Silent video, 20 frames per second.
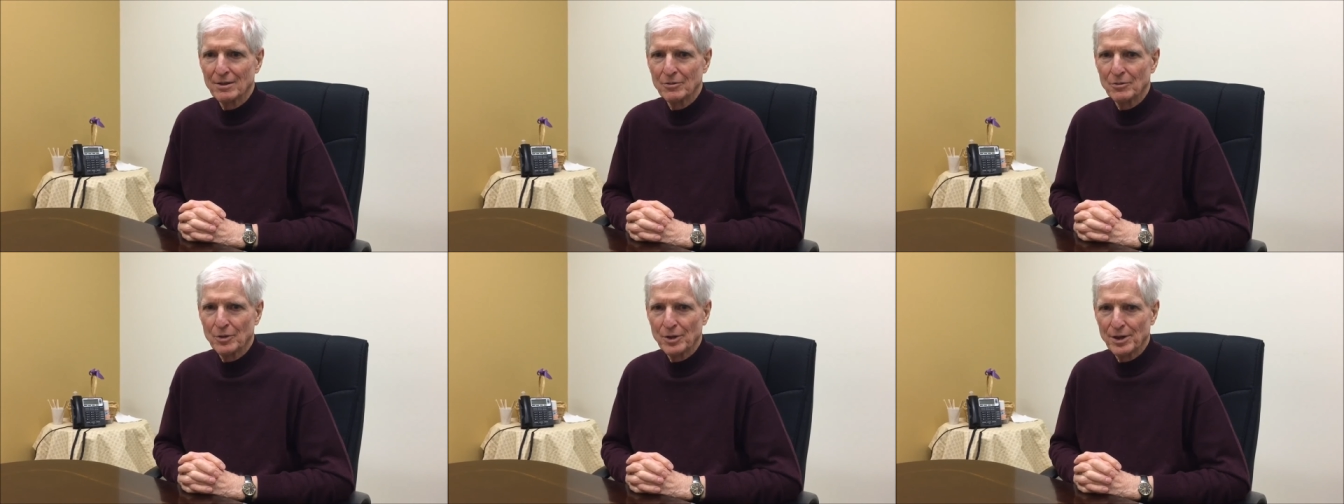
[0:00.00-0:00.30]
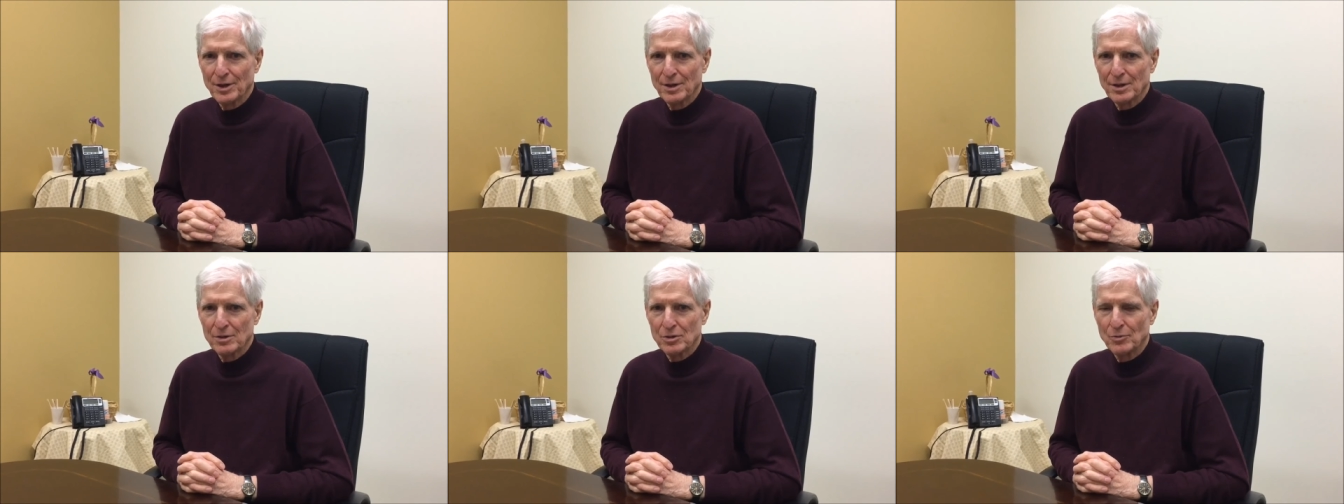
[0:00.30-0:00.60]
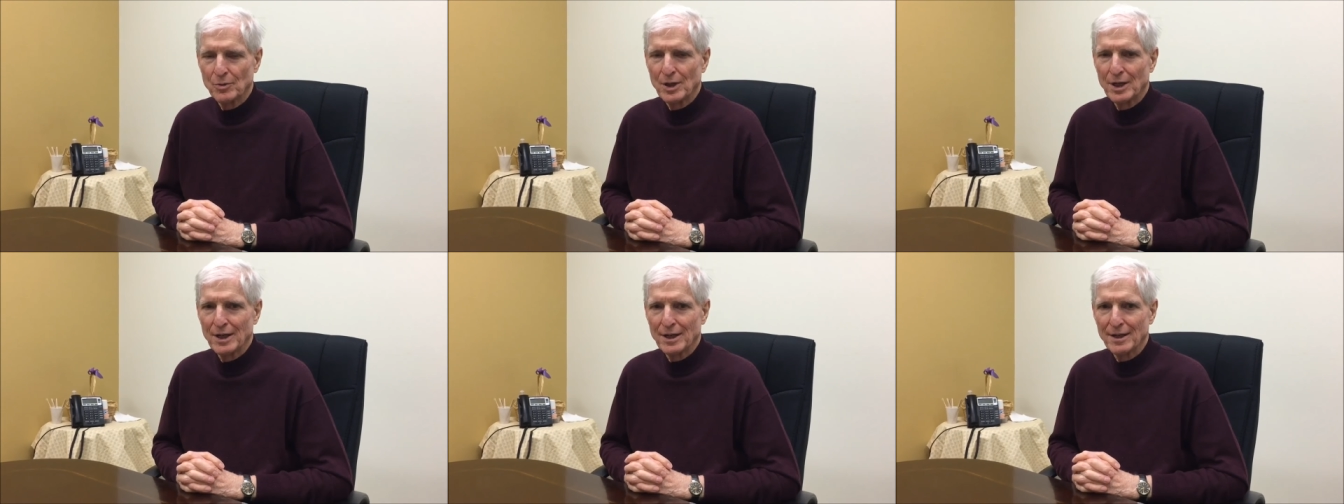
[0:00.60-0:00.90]
with
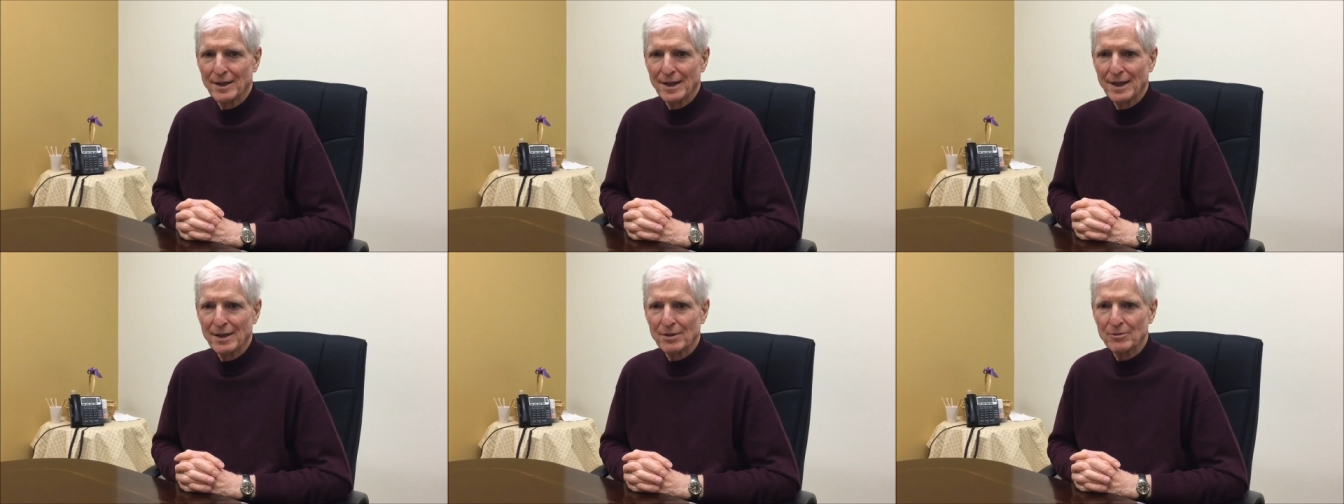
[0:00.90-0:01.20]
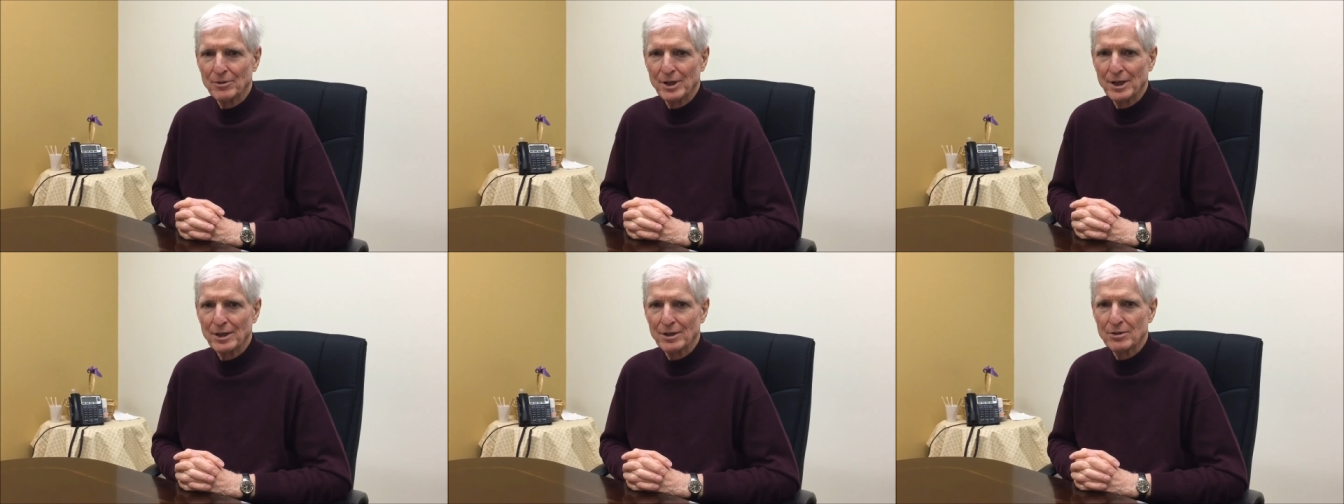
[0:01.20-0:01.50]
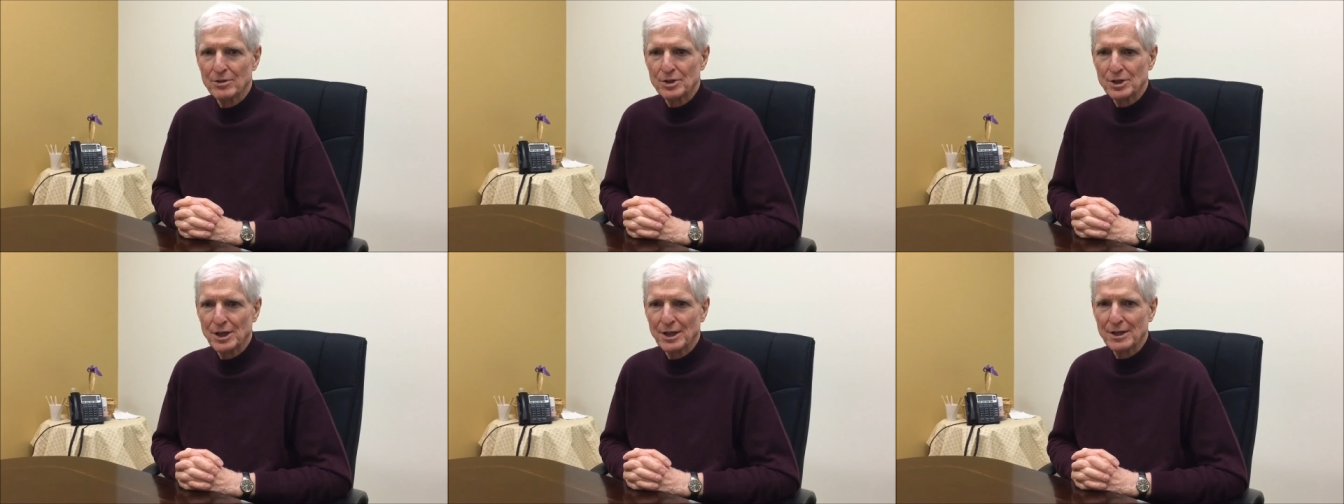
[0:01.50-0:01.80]
Twana that
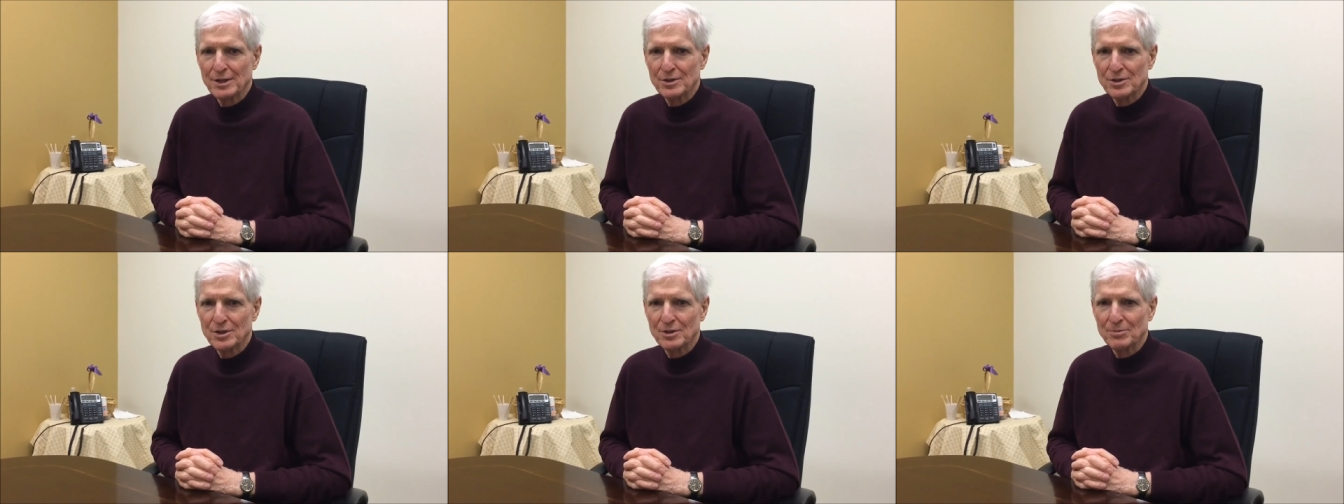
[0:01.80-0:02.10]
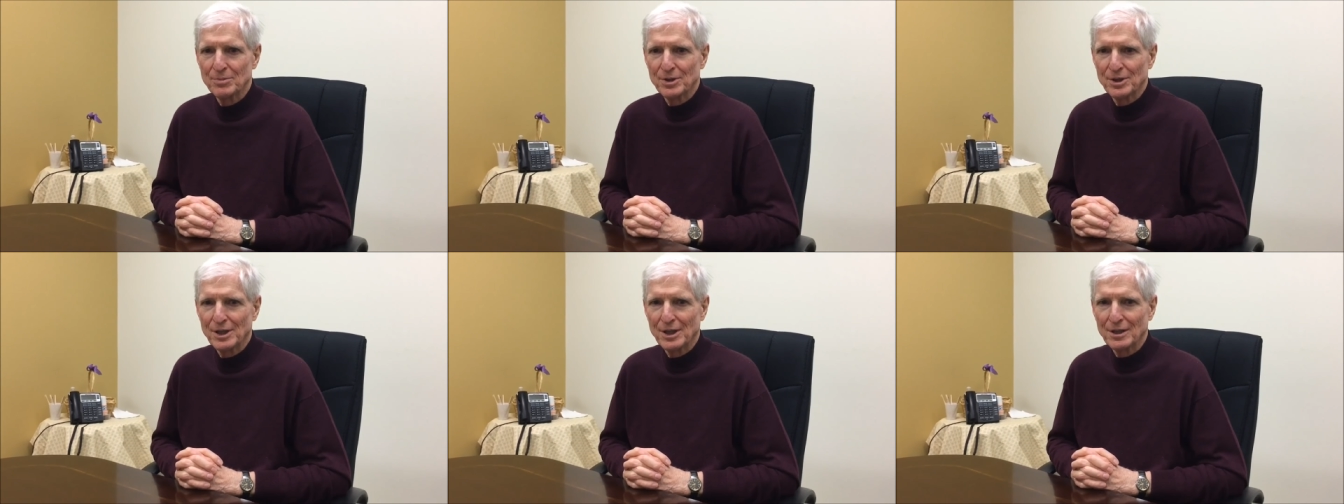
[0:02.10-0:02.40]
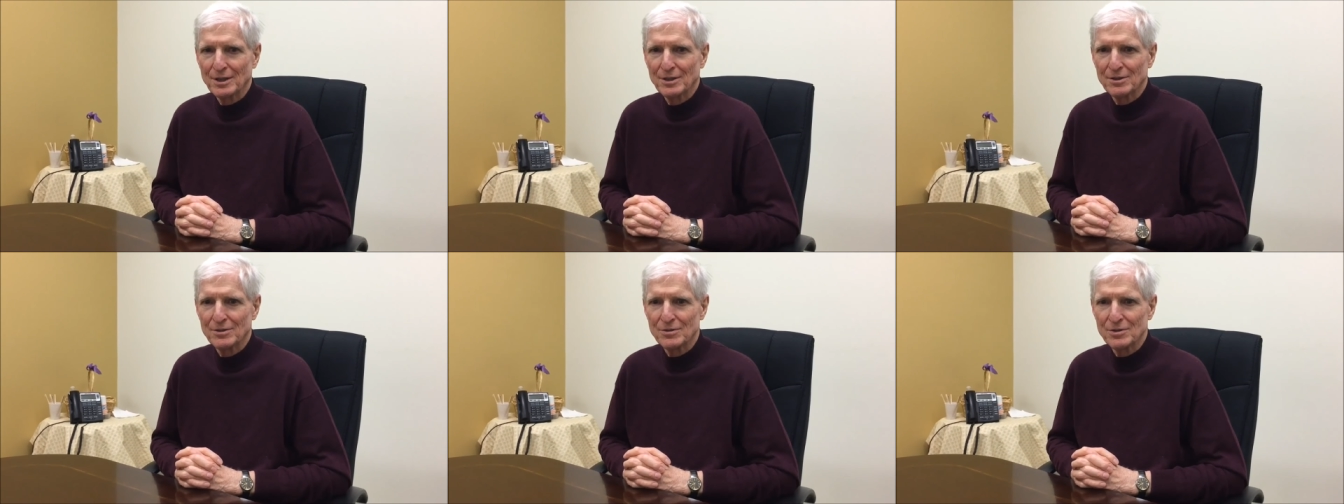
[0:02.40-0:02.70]
re-energized and
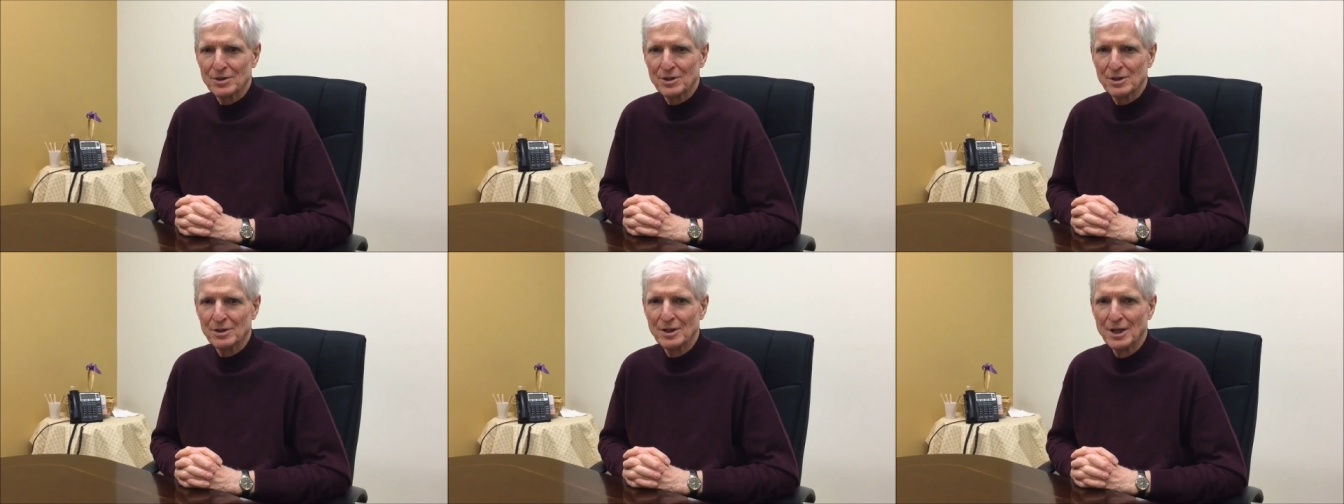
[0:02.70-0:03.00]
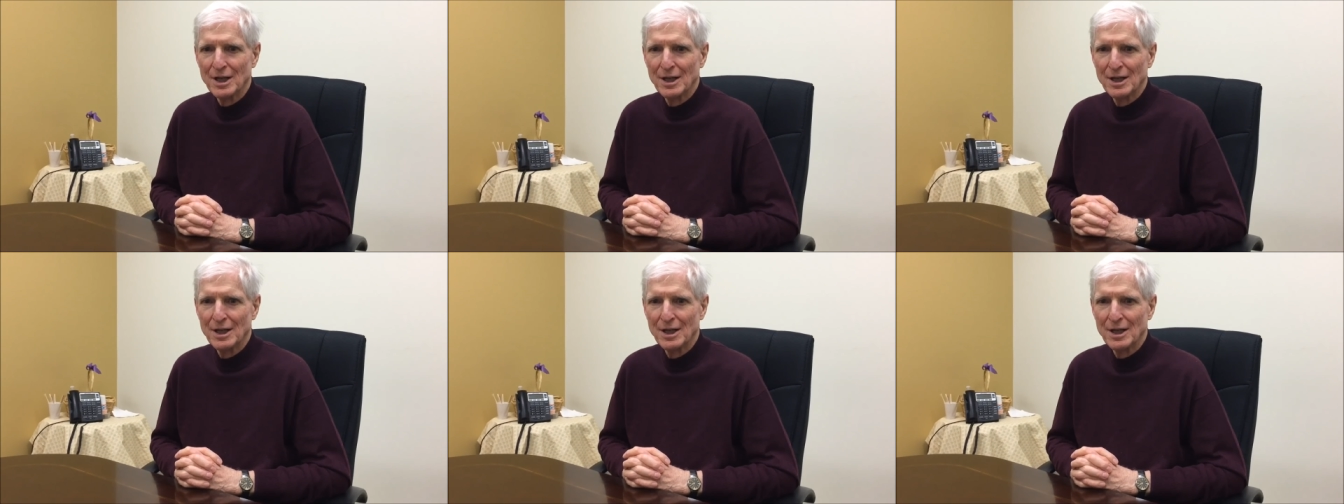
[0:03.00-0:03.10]
productive. So